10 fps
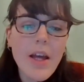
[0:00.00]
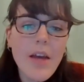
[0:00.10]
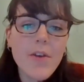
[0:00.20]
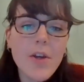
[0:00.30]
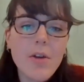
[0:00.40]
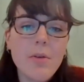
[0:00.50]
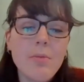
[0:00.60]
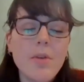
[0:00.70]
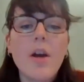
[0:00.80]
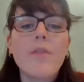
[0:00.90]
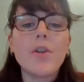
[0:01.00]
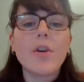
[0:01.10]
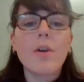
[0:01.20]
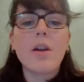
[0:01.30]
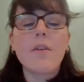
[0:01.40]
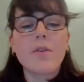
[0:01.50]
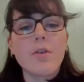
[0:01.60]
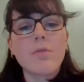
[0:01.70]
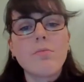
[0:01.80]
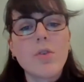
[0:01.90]
If you don't love
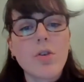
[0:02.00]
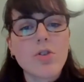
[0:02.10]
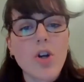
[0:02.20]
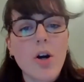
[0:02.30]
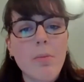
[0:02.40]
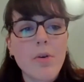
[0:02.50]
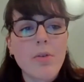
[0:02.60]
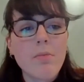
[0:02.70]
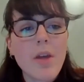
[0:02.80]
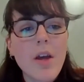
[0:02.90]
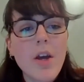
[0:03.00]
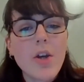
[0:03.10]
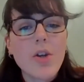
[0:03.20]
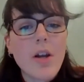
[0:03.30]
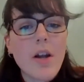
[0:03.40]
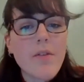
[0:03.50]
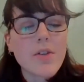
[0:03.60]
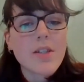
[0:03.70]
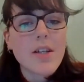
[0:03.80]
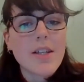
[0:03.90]
your job, or you don't love
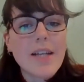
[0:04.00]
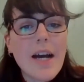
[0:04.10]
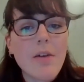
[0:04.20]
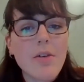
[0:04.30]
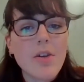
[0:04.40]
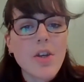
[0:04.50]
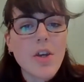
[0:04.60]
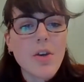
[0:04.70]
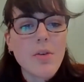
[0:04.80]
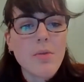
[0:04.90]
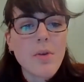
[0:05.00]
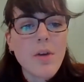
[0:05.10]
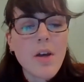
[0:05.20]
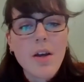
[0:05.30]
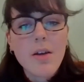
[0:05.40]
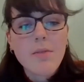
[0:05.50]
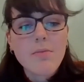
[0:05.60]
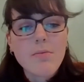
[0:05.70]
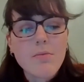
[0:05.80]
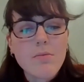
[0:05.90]
your studies, how can you
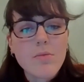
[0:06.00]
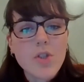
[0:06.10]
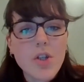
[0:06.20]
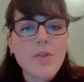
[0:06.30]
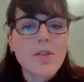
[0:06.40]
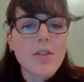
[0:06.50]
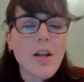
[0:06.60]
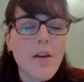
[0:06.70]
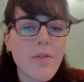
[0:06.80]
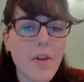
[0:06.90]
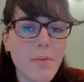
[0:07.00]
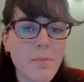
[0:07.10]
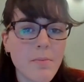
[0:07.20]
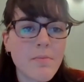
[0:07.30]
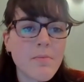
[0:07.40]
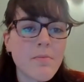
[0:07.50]
choose to love them?